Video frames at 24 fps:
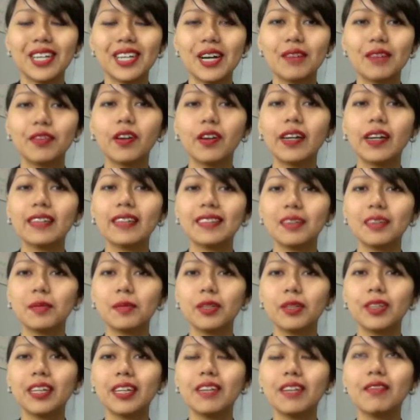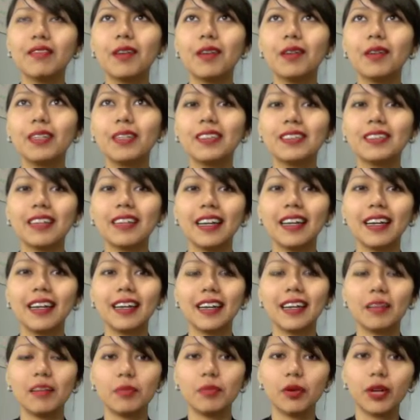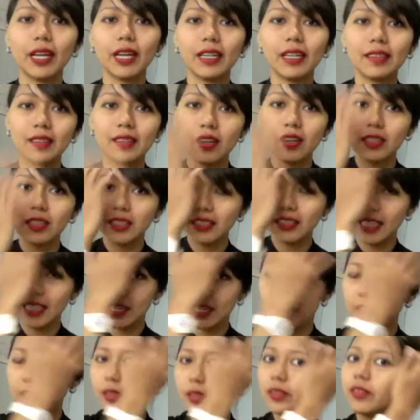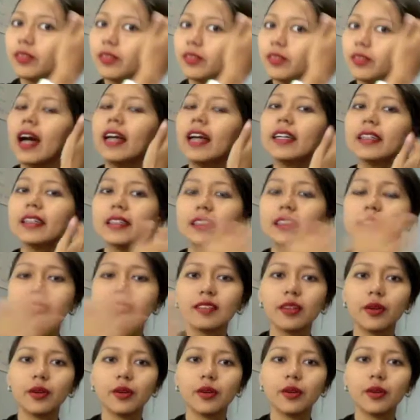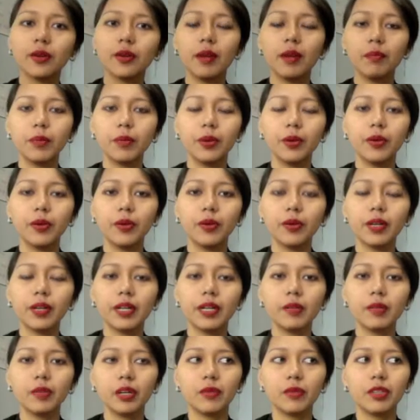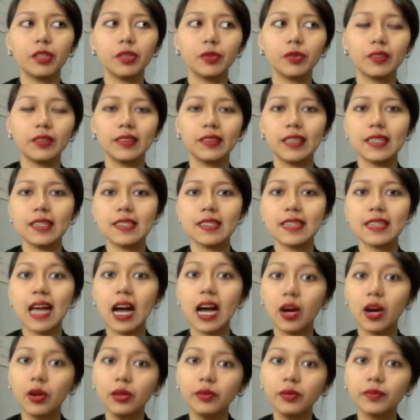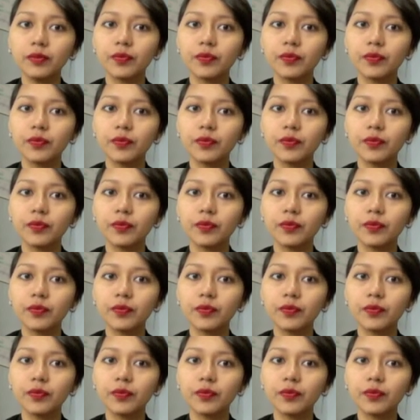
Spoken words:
For example, if I want to say a book is on the table, right? So a book in Burmese we say sao.